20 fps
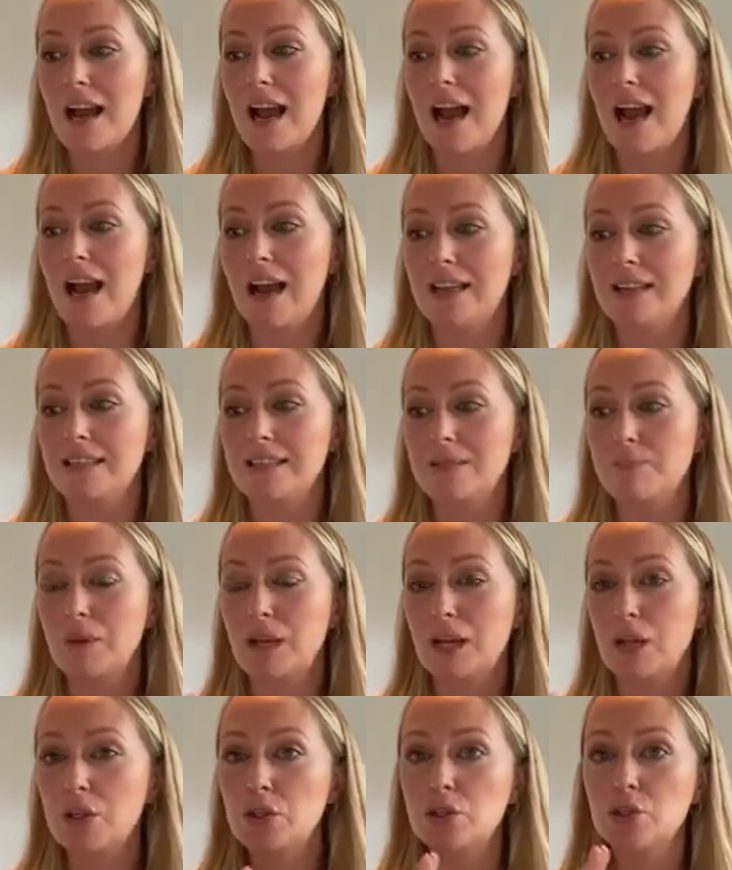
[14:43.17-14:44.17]
And
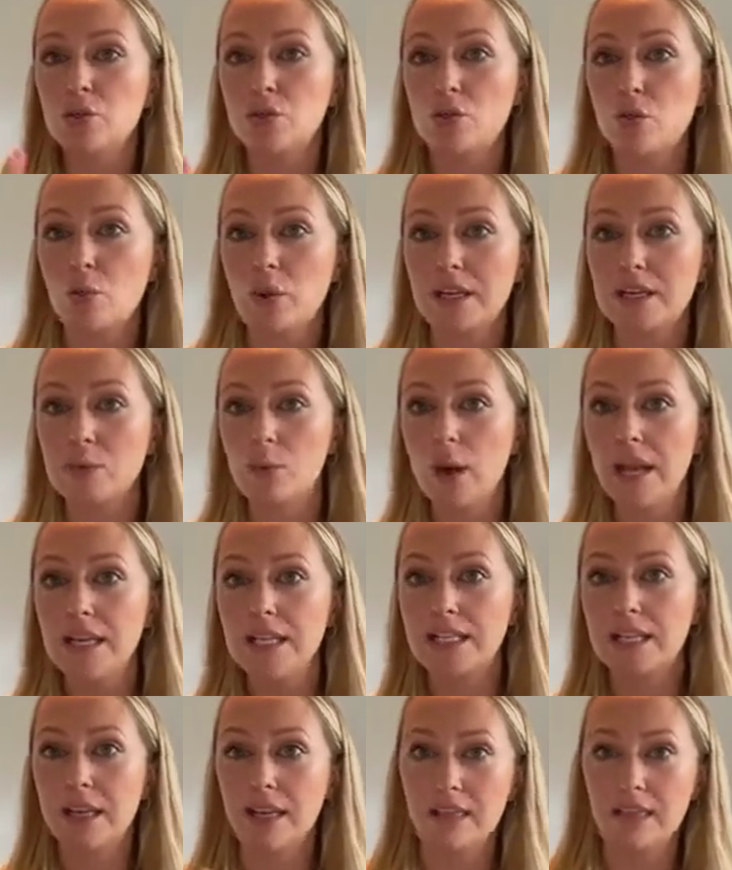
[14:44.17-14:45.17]
because you're always
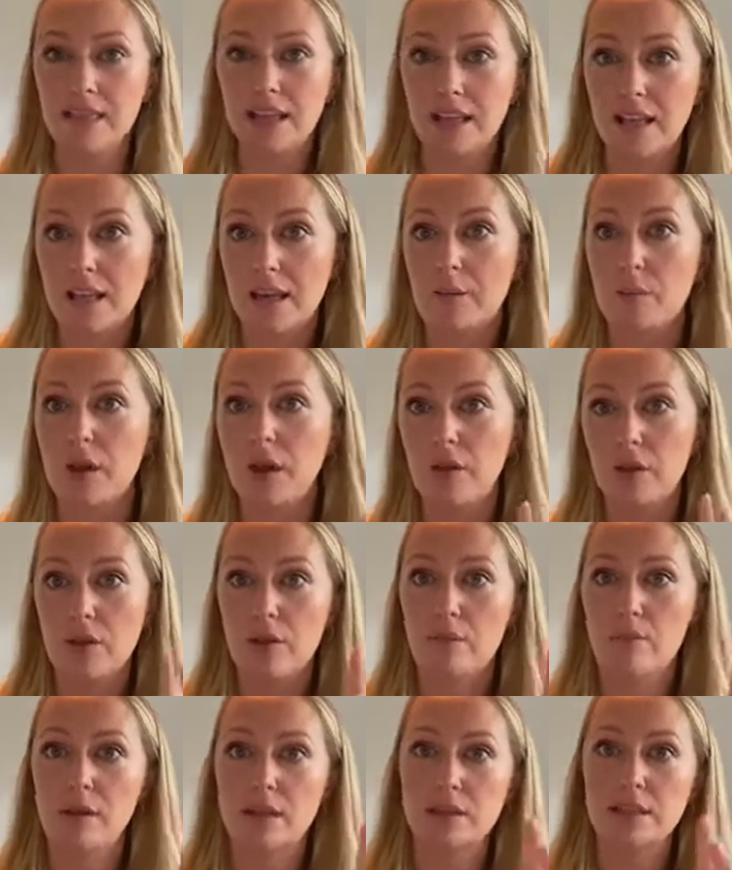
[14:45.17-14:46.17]
waiting and thinking about
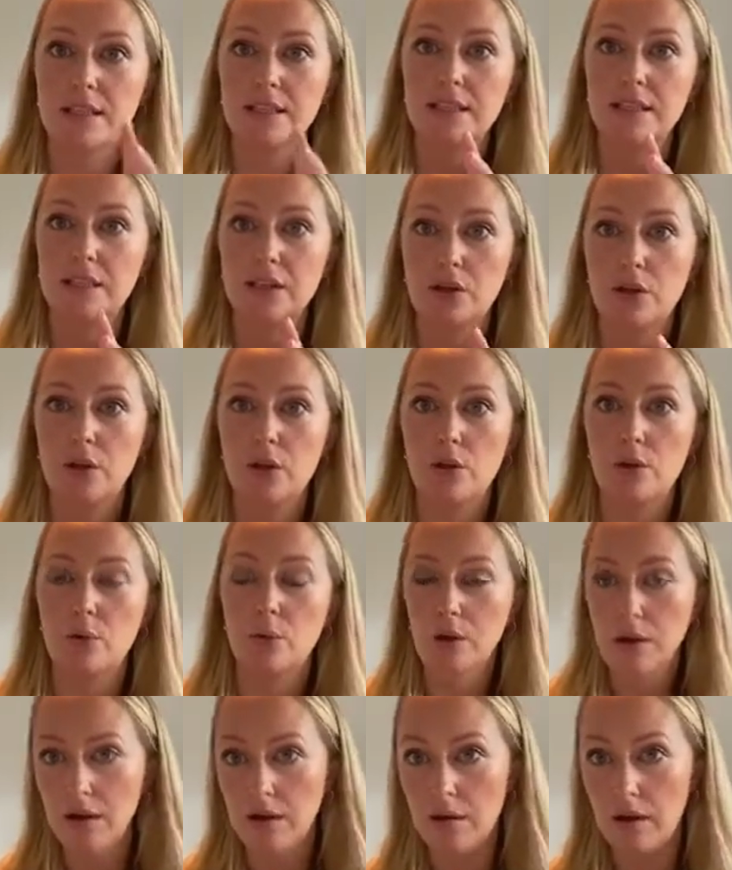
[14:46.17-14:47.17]
them, and
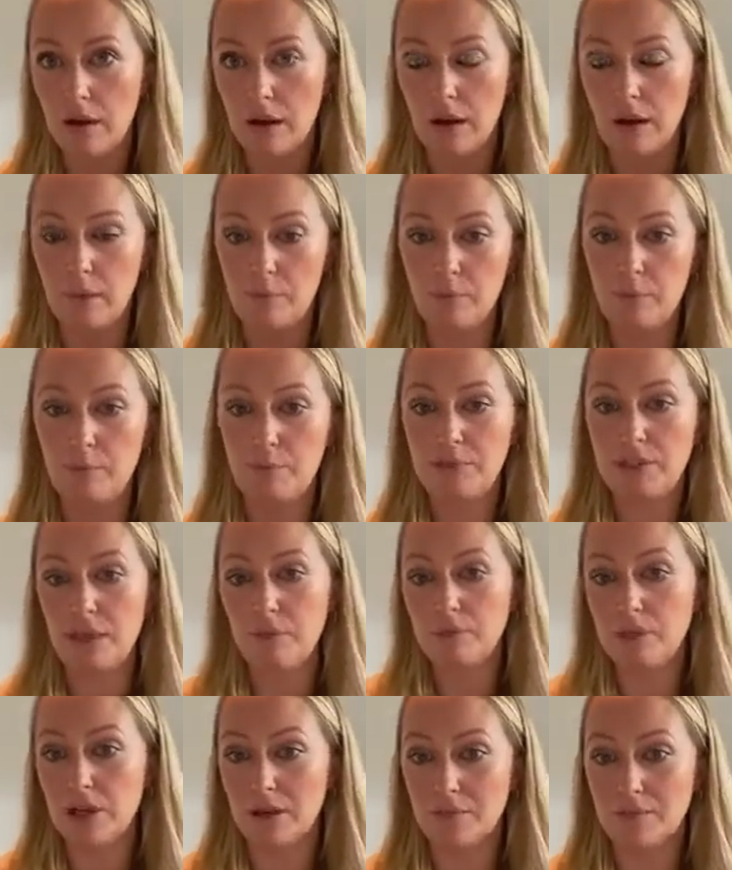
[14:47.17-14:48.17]

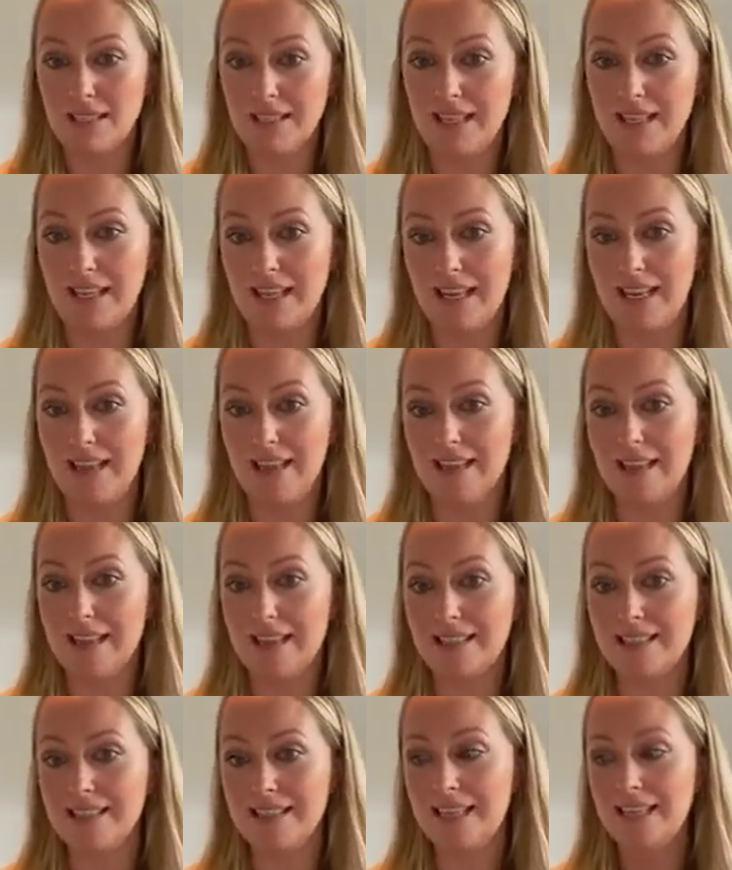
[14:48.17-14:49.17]
sometimes thinking
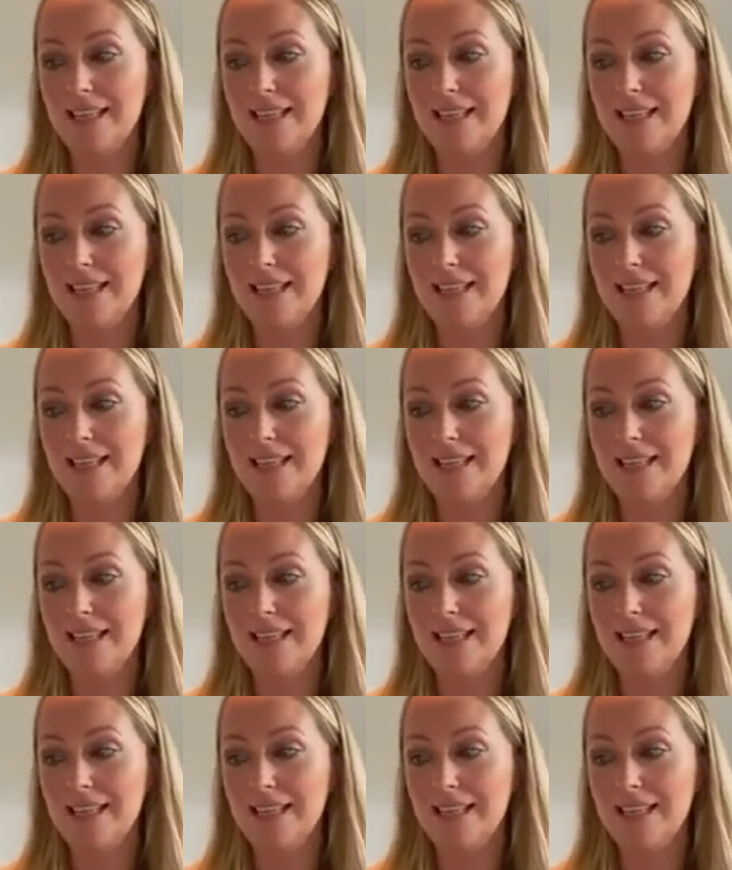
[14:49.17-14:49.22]
that